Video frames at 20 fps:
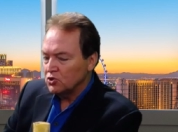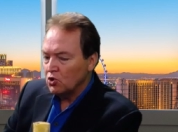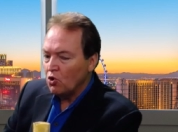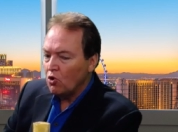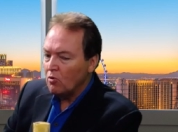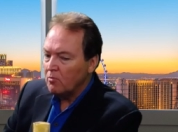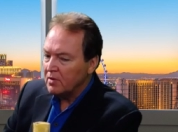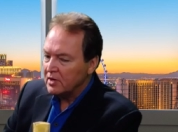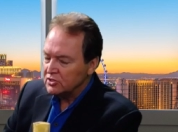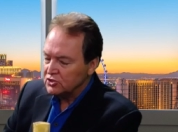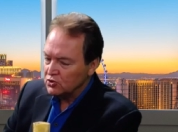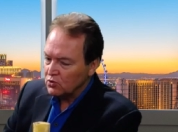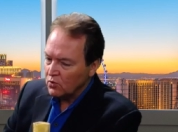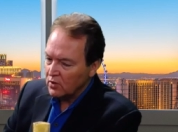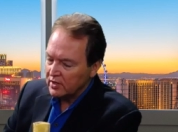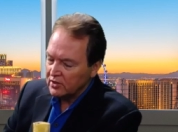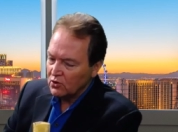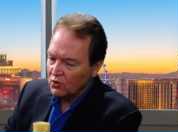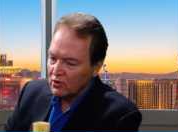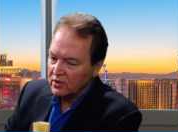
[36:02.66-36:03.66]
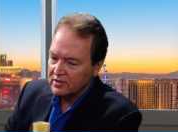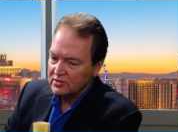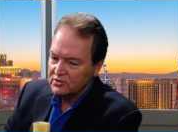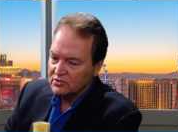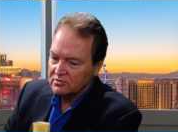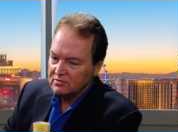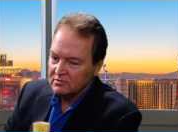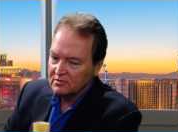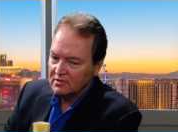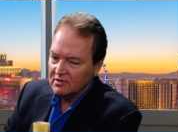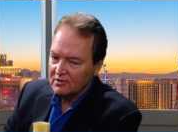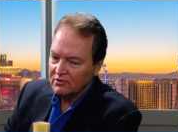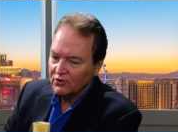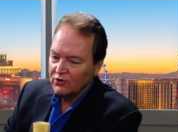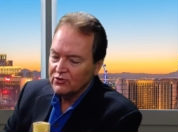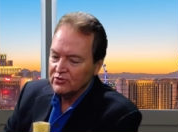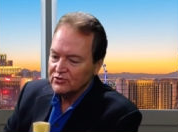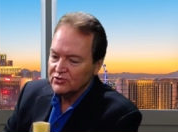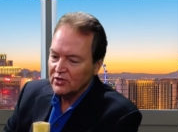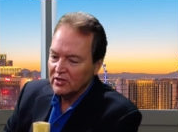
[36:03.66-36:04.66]
a whole bunch of OneCoin's
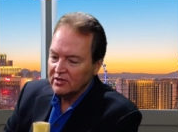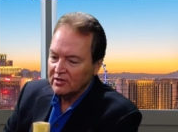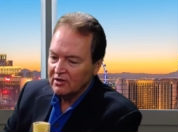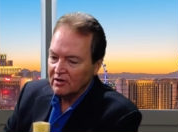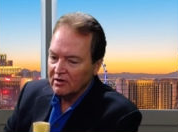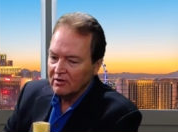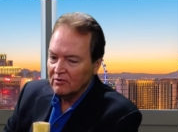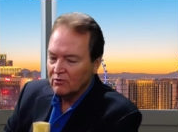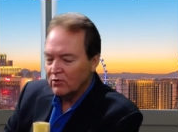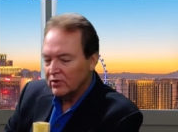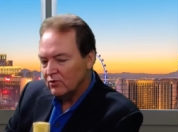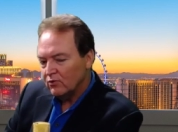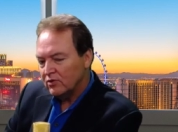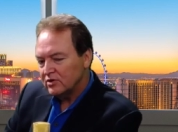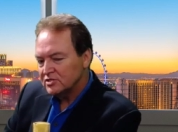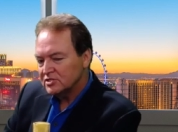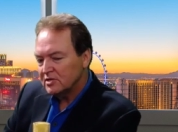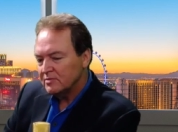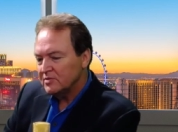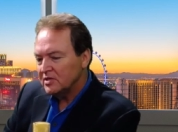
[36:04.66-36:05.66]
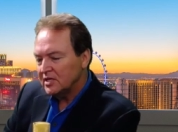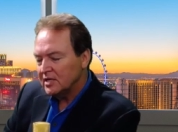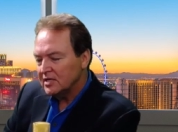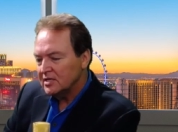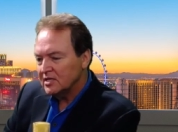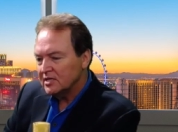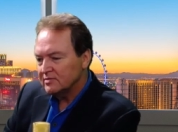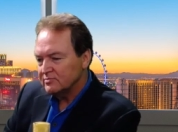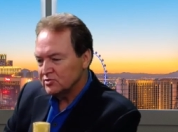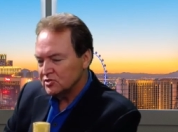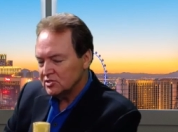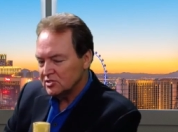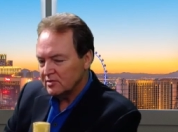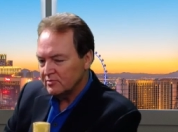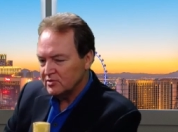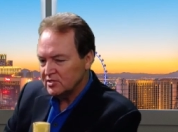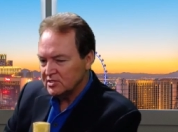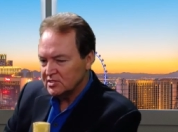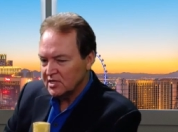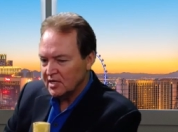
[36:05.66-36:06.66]
earners on there. What are some of the incomes that
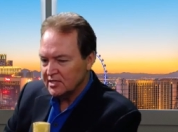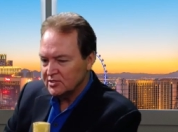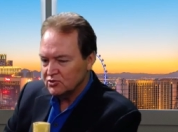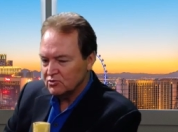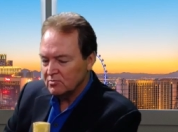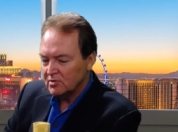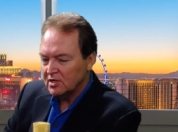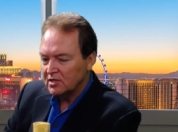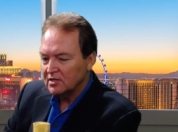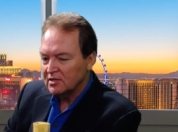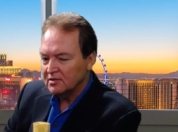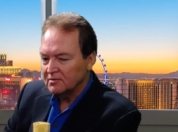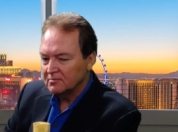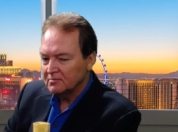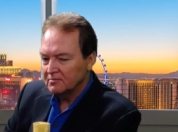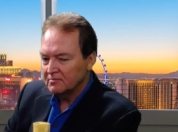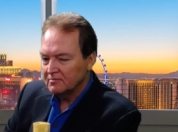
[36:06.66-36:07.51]
some of these guys are making?